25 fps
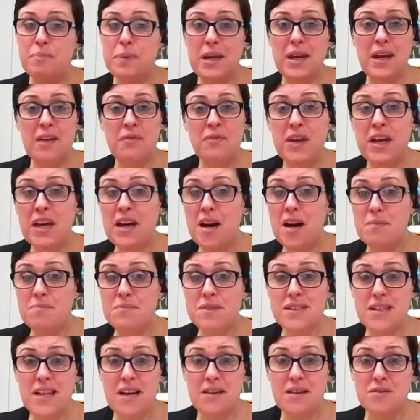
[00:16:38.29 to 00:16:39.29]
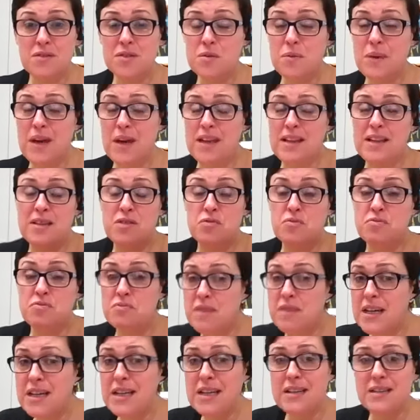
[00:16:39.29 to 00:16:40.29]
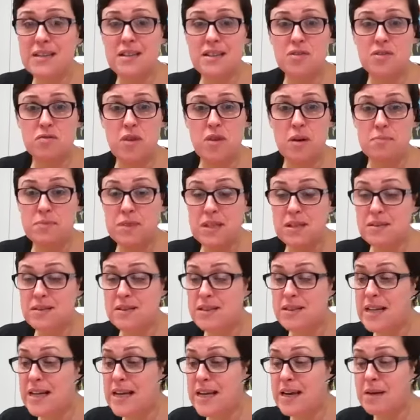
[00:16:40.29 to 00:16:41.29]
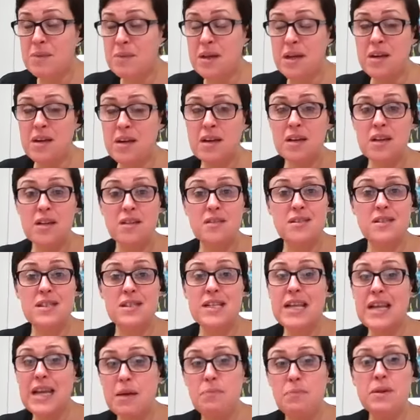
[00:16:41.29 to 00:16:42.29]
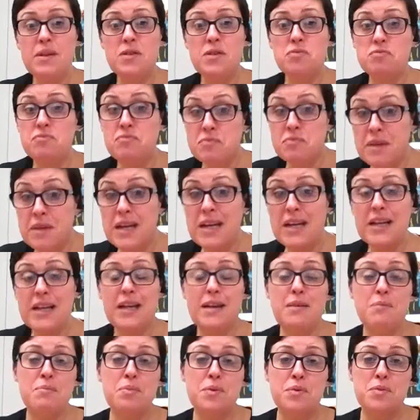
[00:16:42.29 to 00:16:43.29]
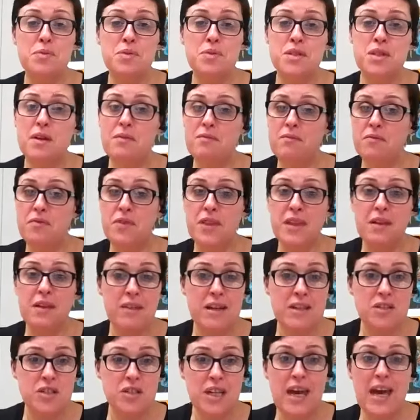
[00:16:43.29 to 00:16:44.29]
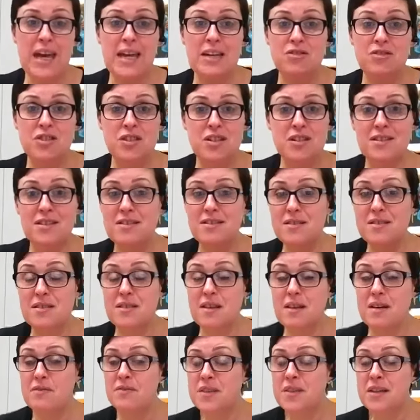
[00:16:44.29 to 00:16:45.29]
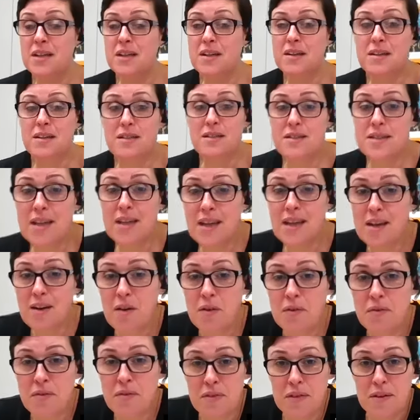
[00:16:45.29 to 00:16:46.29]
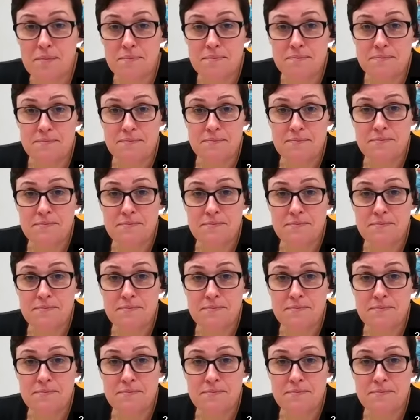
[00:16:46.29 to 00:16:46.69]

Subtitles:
But if it comes down to it and it's really disrupting sleep, because sleep is really important for their education and stuff, I'd take it off of them.